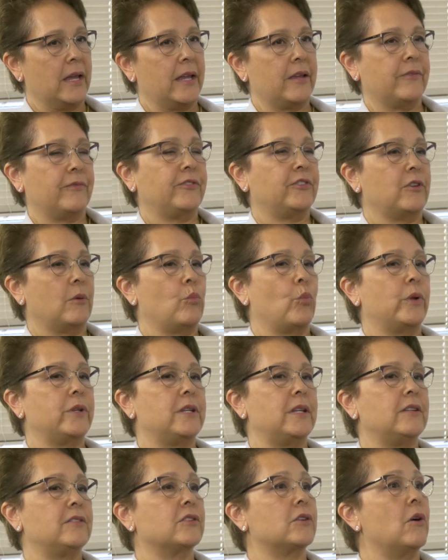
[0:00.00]
If someone
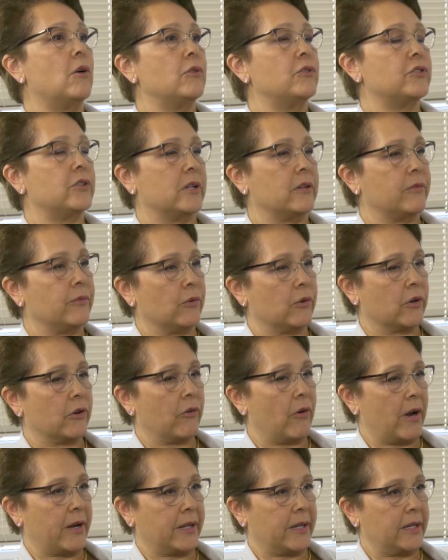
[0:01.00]
needs coaching for a
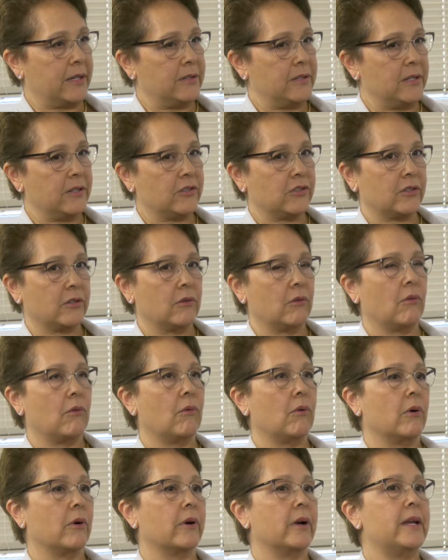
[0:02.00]
chronic condition
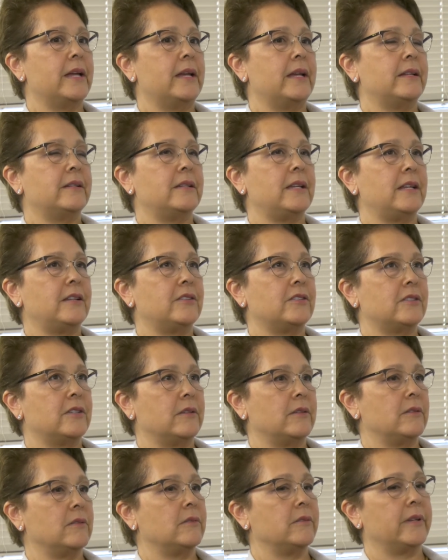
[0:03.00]
or needs
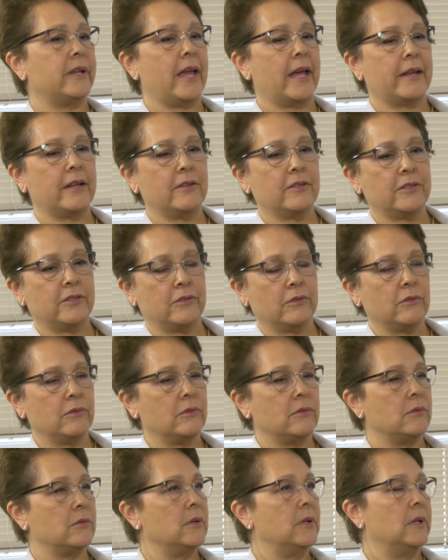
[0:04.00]
to get
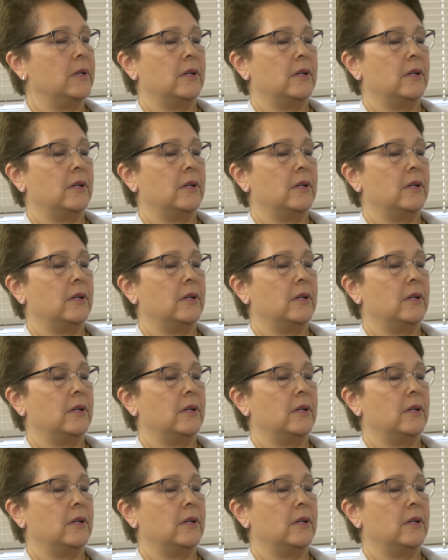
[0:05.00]
into